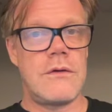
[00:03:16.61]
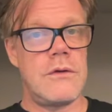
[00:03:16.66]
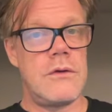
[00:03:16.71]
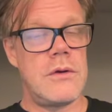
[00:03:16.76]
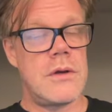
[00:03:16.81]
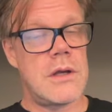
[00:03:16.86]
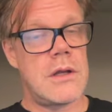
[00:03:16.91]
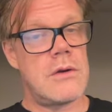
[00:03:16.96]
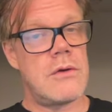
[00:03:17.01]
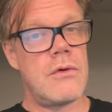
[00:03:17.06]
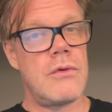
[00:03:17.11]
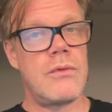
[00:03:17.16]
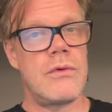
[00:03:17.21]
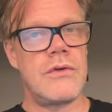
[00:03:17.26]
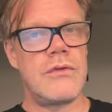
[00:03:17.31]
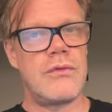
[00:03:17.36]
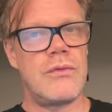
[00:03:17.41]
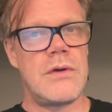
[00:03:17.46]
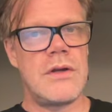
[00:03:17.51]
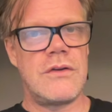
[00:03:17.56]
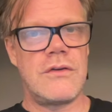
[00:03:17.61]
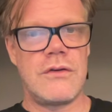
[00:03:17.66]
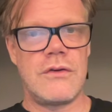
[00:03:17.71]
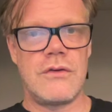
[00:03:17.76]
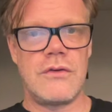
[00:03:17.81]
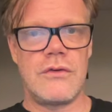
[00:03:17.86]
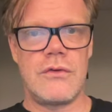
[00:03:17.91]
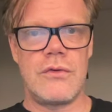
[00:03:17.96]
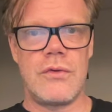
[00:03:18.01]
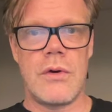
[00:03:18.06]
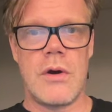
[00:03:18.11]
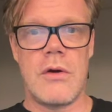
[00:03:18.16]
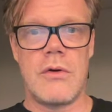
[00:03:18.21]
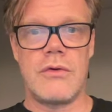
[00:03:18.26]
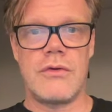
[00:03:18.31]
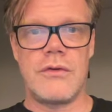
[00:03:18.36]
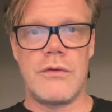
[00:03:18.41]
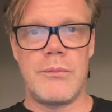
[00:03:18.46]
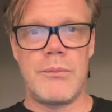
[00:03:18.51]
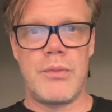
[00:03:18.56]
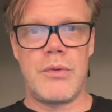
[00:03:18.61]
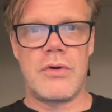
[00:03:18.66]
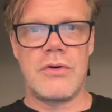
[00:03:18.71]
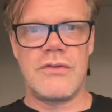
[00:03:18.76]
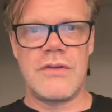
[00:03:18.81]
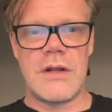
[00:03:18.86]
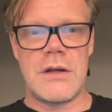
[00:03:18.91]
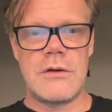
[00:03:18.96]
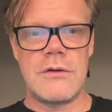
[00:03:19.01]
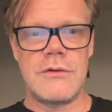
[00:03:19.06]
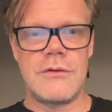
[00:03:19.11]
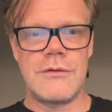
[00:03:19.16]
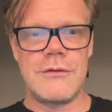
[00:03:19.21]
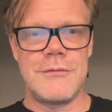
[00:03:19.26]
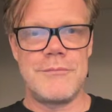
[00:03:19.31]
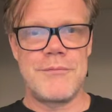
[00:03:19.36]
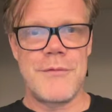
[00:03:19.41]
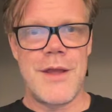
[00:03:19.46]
you can always reach us through our support channels.